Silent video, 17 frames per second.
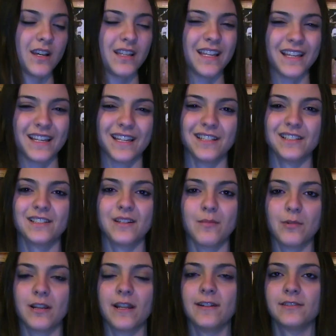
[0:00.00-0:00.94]
like
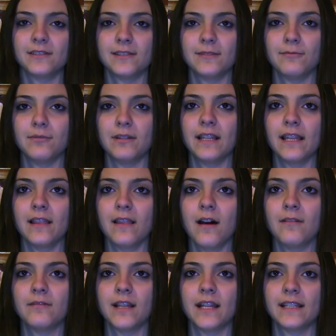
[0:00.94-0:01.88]
someone else to really
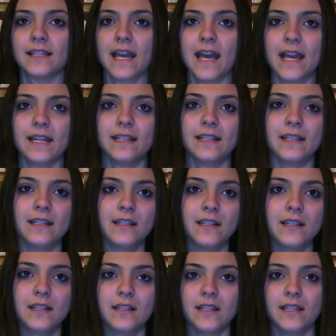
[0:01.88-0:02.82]
love like that. And
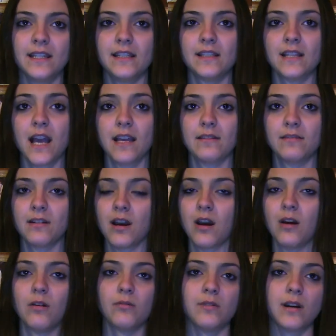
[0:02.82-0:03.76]
I
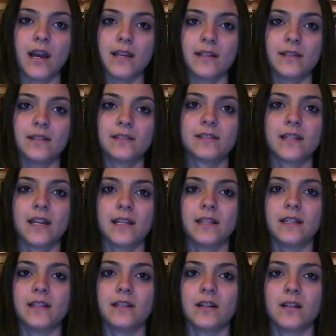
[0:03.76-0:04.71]
said
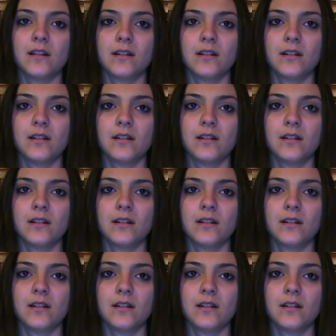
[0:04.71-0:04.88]
it,